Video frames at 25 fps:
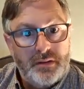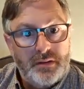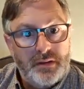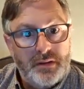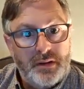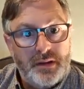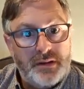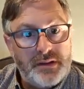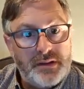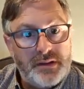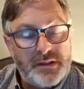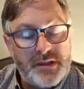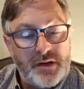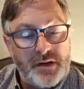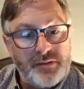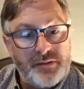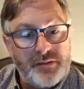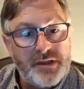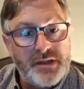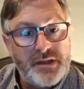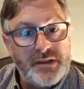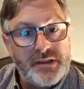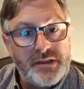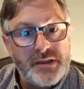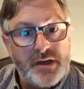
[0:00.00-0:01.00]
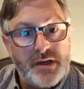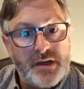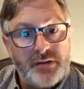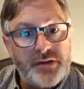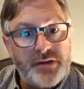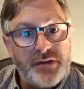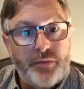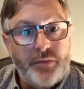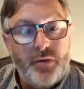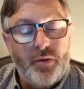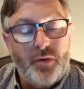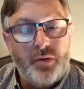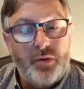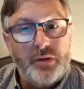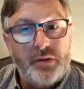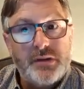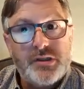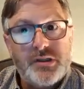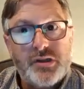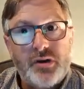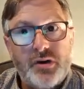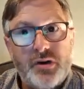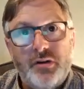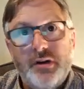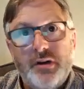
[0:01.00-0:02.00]
It serves it serves a role.
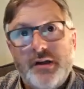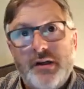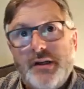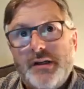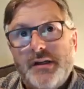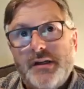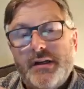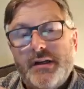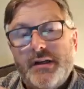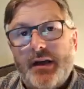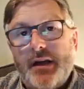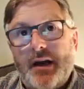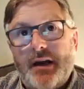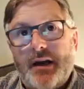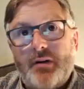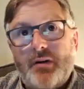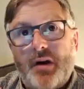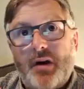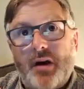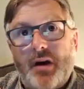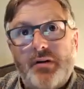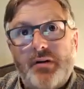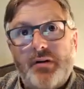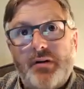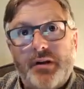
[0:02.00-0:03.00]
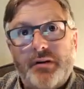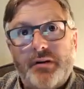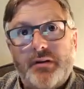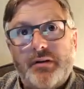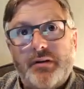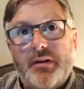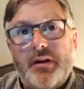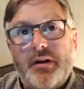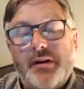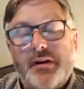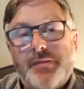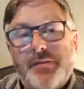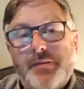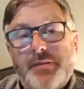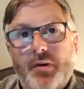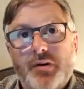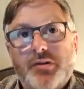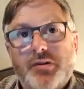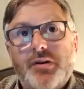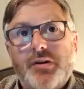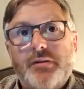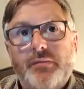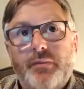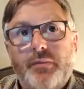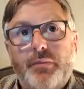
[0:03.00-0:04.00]
So, uh, our, our, I
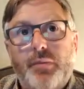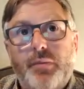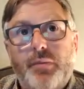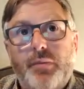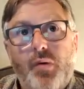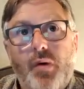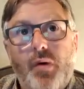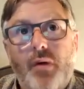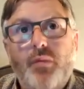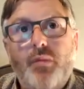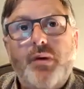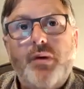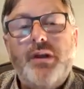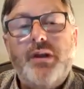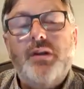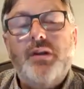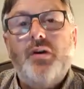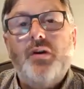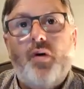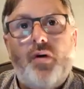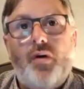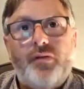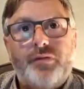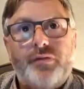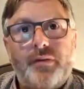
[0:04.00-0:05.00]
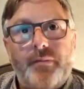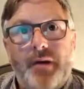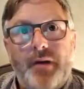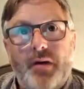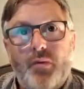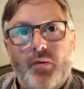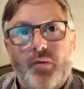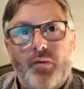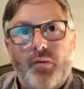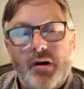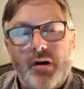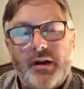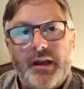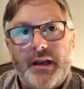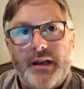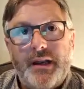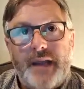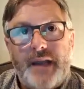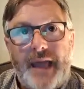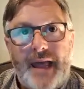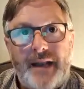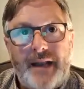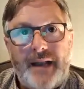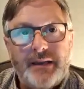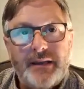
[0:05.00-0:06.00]
suppose, but what we know from our work in
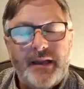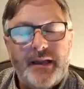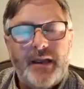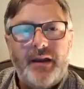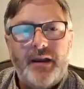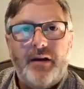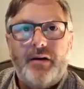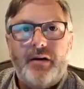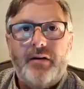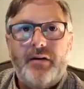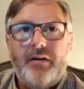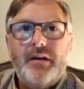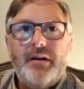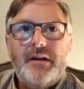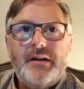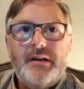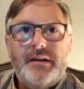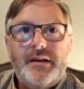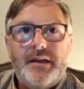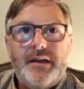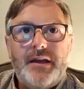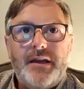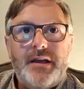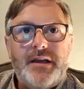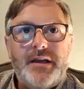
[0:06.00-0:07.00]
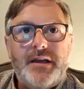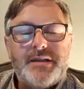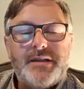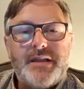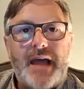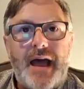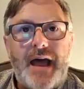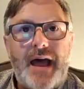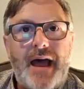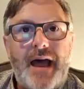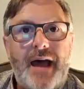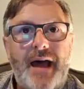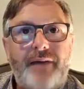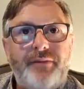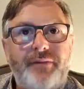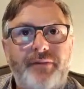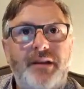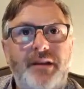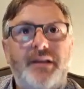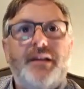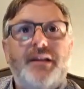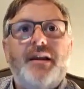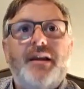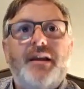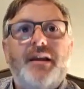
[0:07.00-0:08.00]
healthcare is that
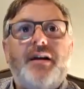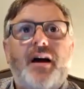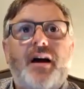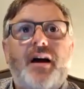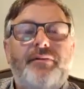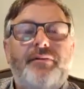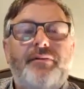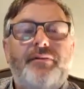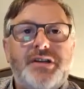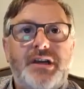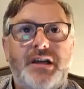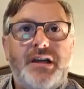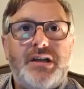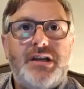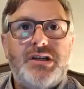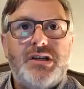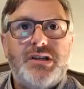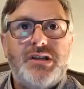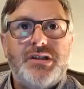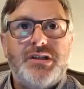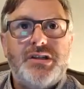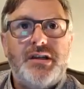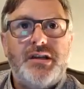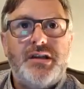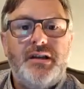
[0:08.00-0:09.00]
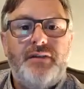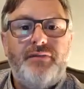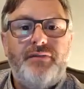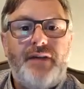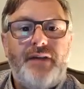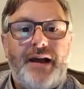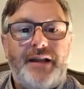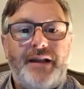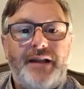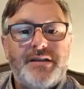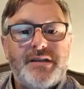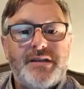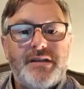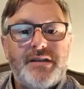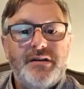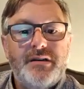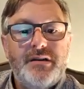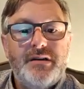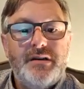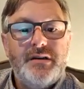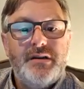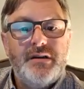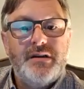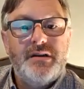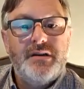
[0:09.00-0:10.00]
having the conversations in advance
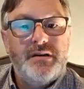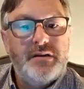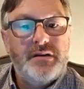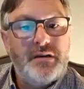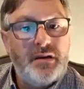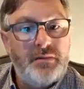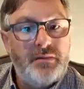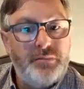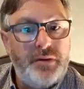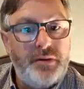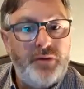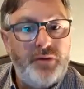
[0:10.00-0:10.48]
can be